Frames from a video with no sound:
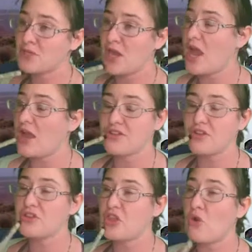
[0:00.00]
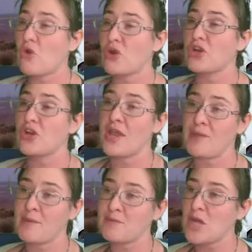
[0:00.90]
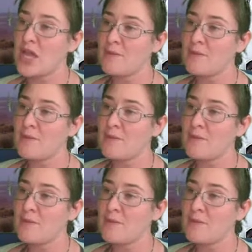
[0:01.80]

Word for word: Are they're in the order Hemiptera,